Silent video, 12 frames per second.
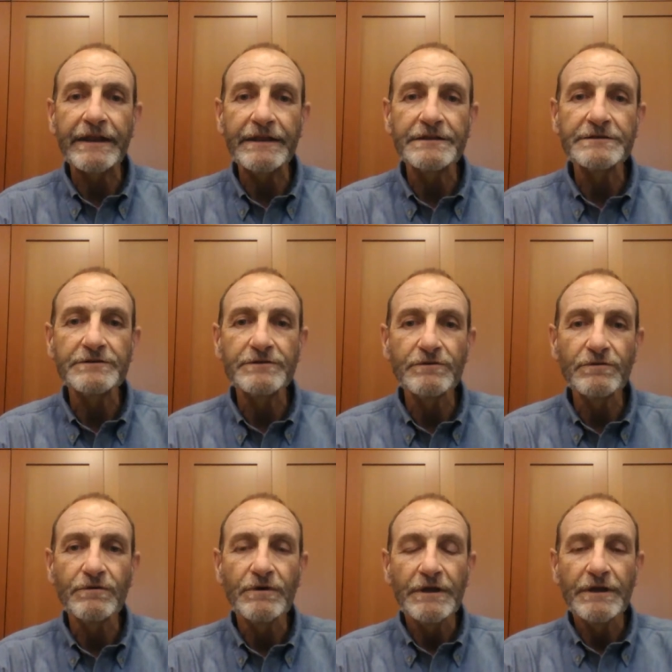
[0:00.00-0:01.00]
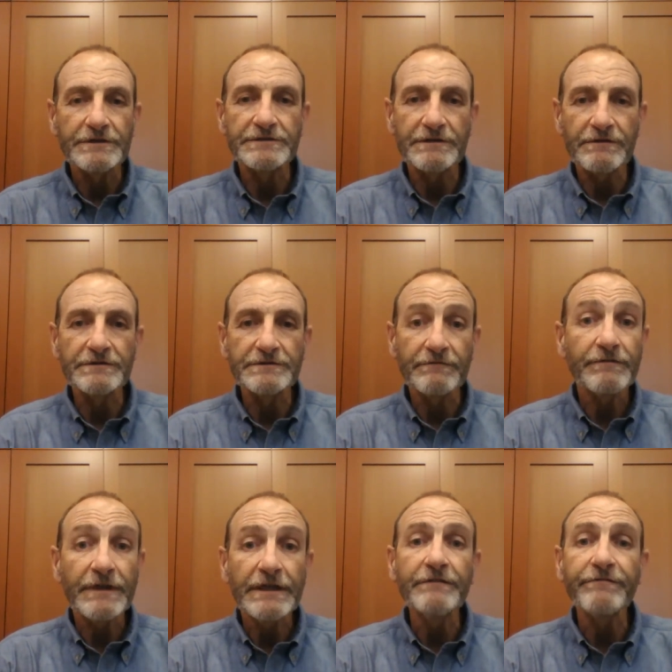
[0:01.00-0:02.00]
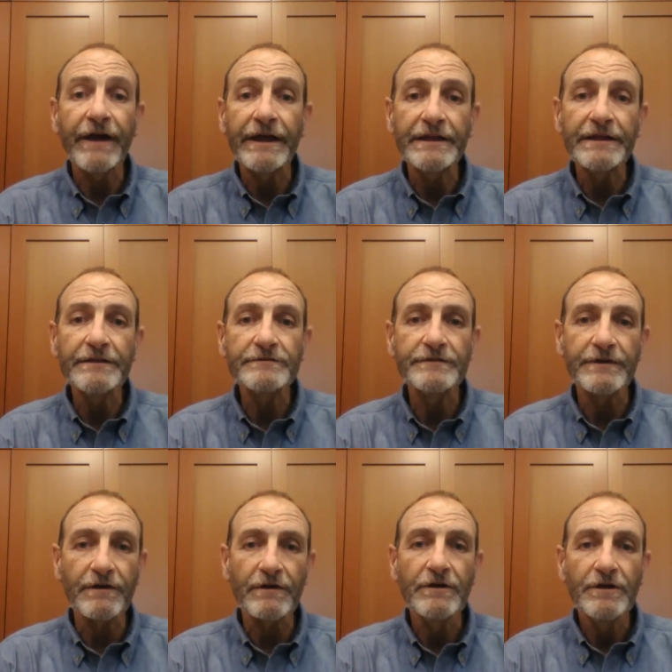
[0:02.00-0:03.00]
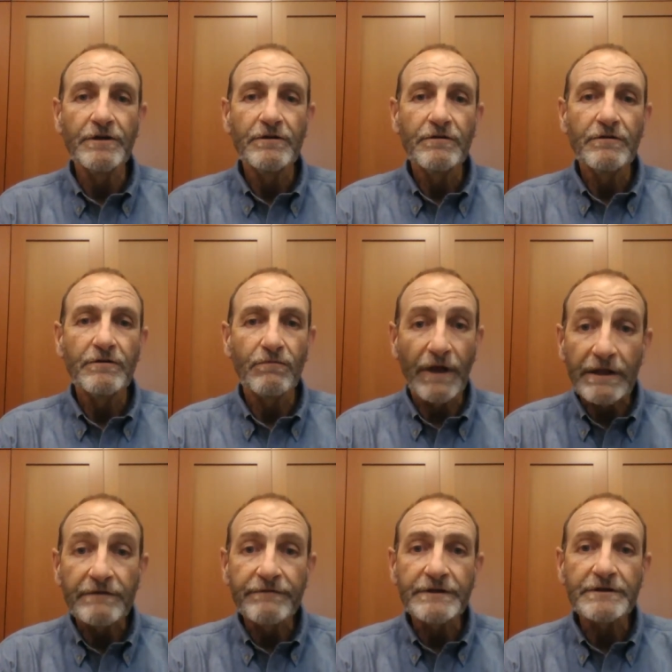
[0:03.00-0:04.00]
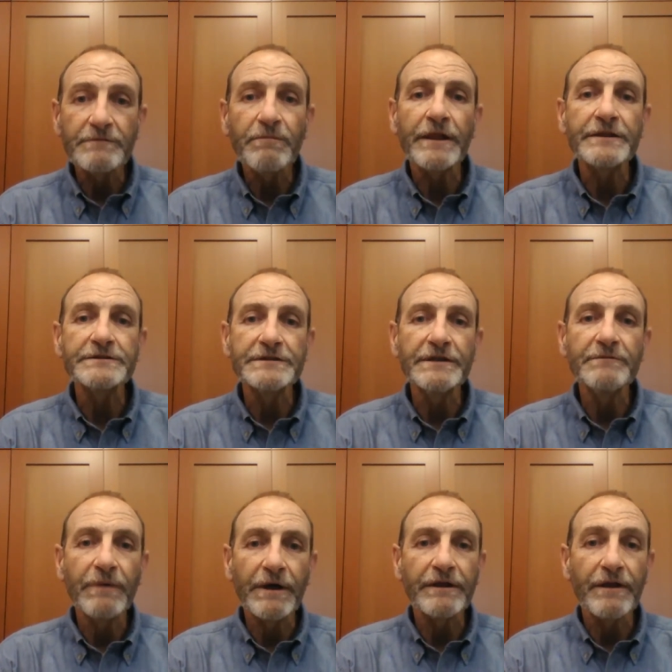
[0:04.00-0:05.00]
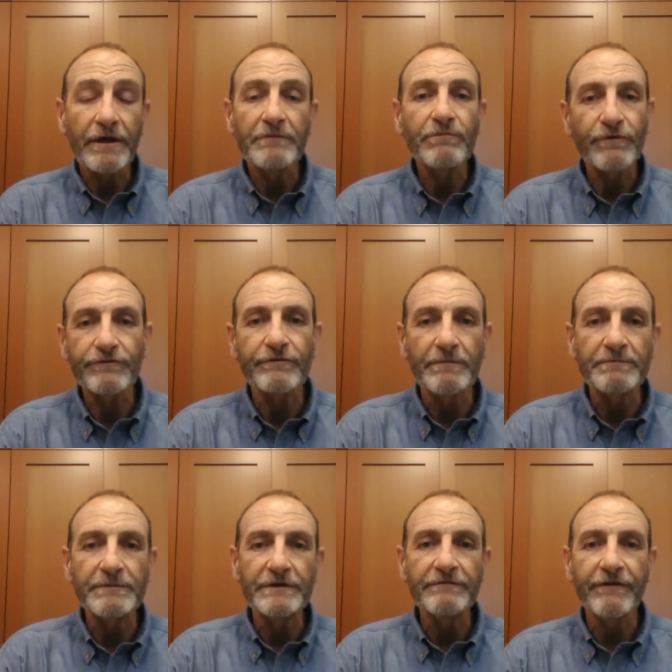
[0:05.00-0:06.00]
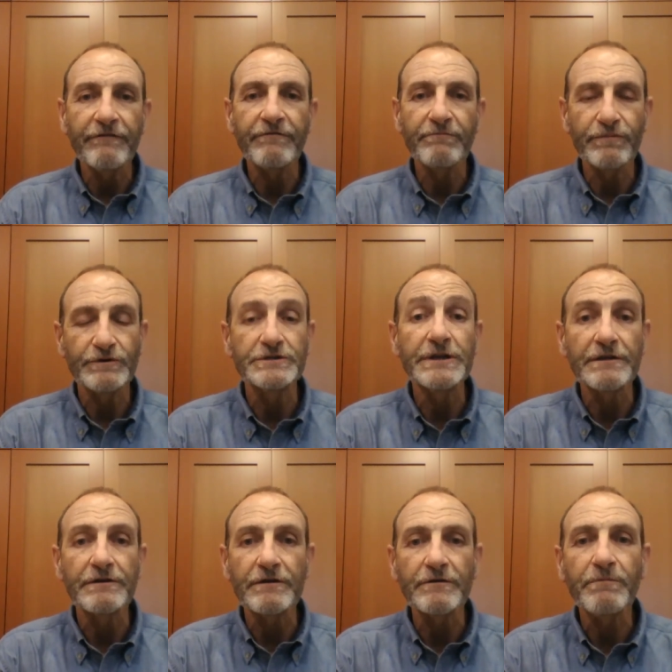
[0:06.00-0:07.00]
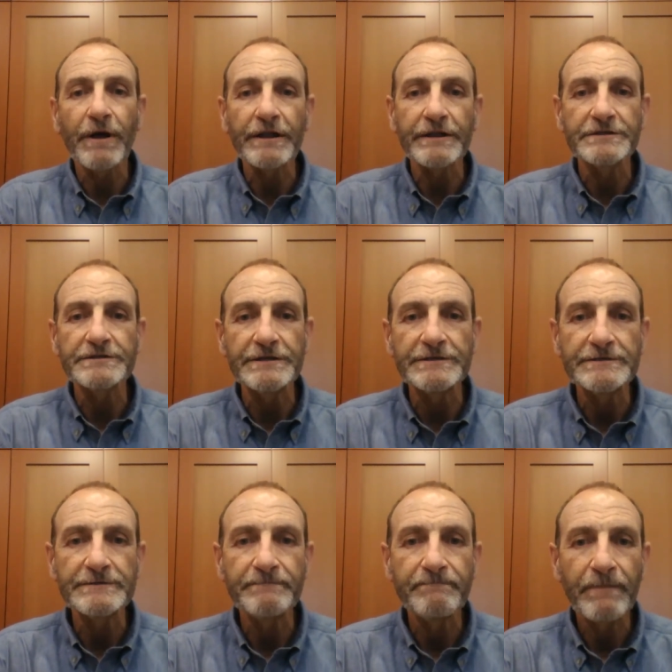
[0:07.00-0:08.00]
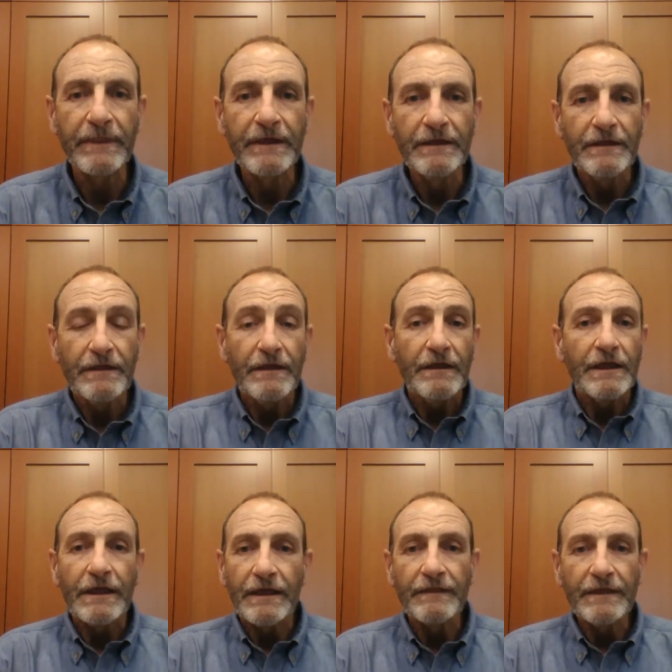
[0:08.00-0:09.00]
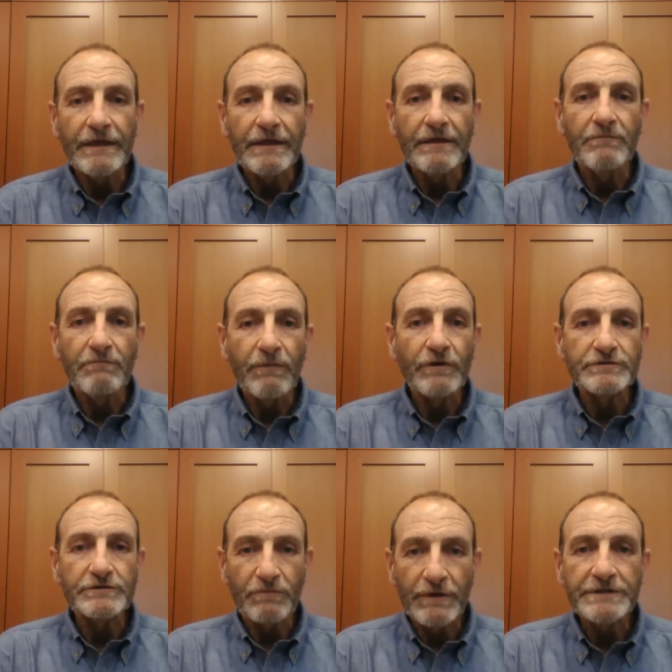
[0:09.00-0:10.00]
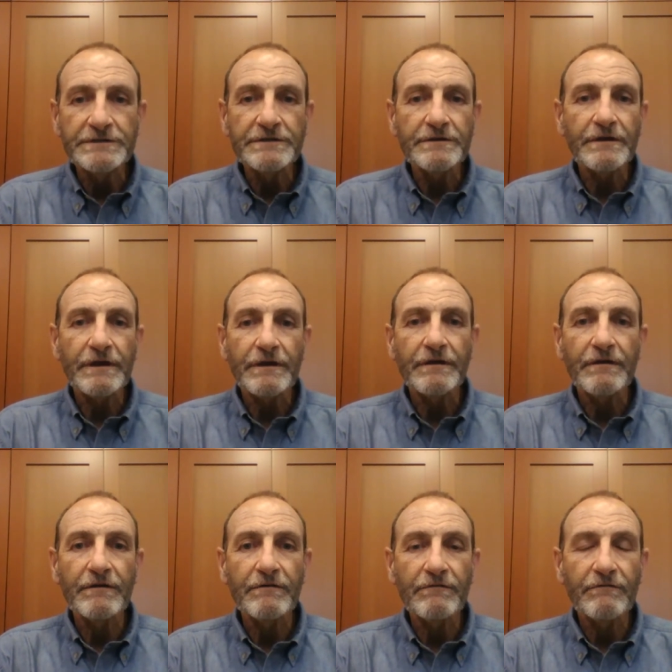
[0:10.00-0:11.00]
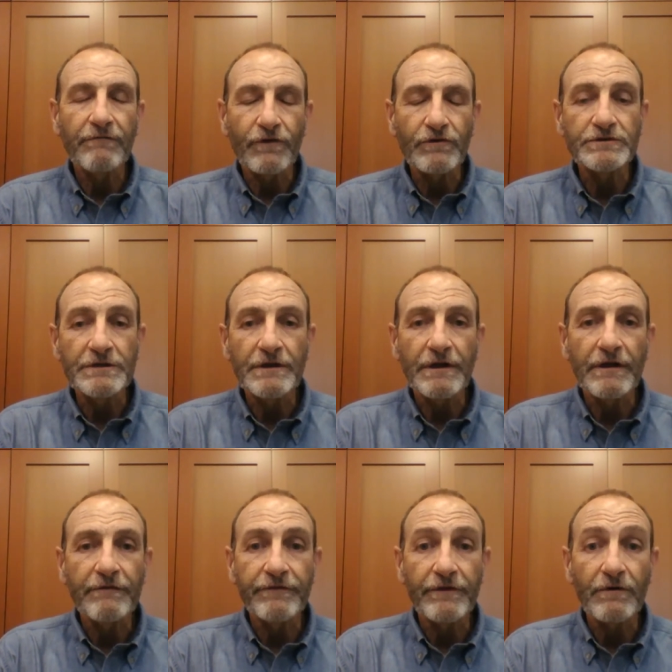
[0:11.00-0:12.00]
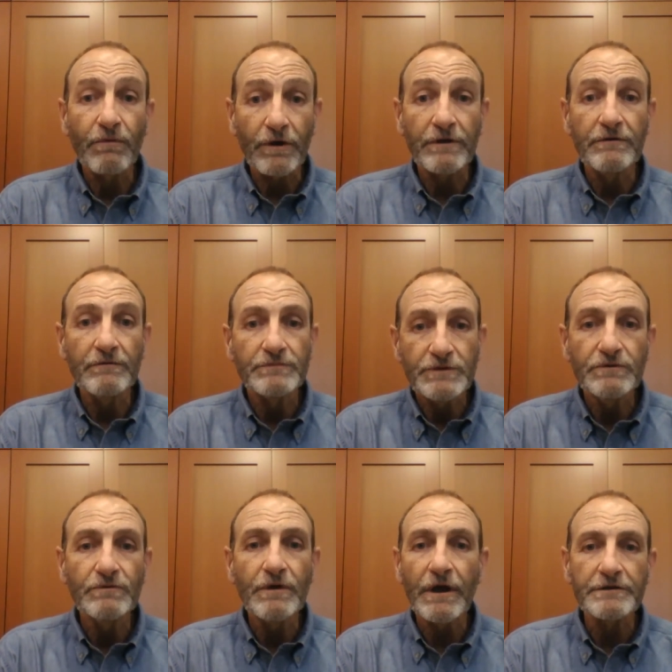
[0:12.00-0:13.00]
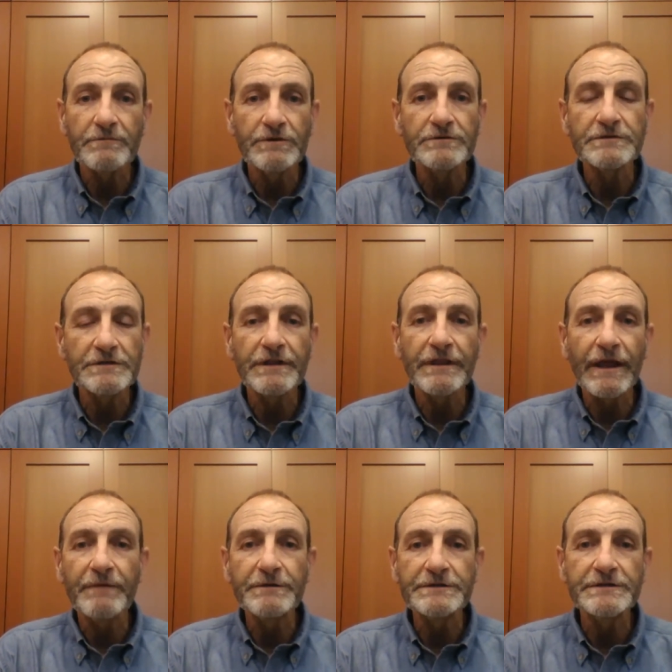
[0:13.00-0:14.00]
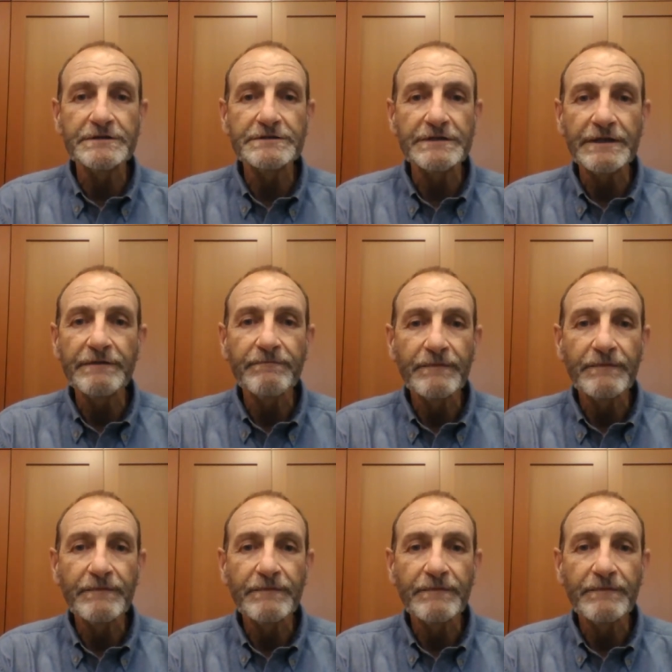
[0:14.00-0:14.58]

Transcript: into a series of key findings that are relevant to policy but not prescriptive of particular policies. In the most recent version of the Working Group 2 contribution to the IPCC,